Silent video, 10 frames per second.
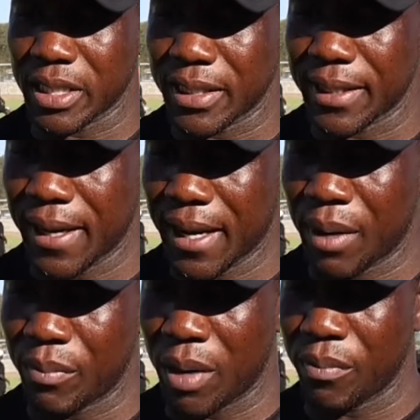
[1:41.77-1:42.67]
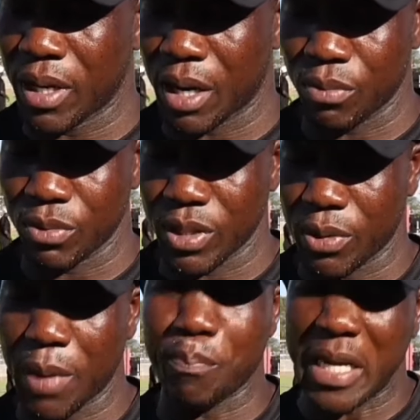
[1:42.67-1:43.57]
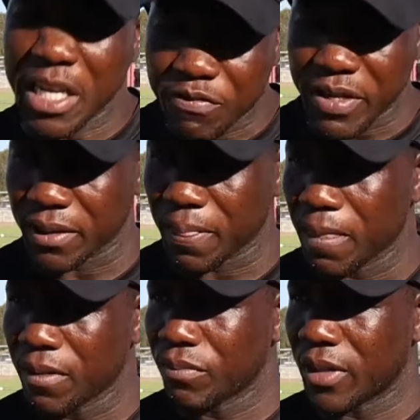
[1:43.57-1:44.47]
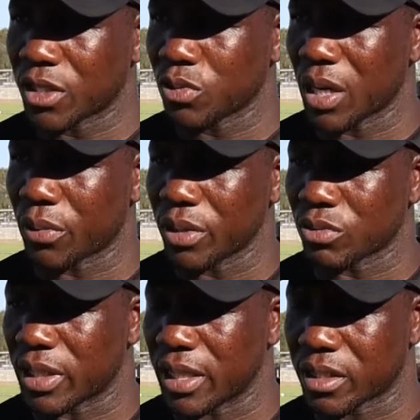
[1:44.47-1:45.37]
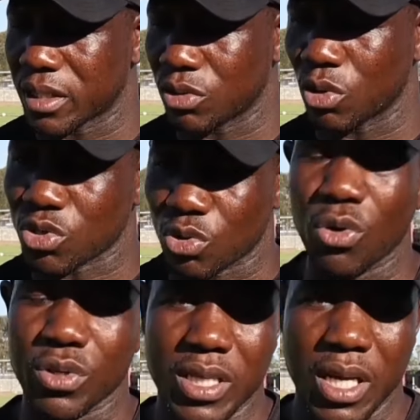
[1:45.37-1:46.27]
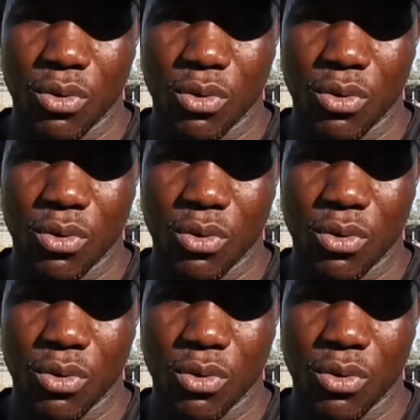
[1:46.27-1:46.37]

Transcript: Uh, I'm, I'm, I'm, we, are, we, are, believing that we are going to get those goals.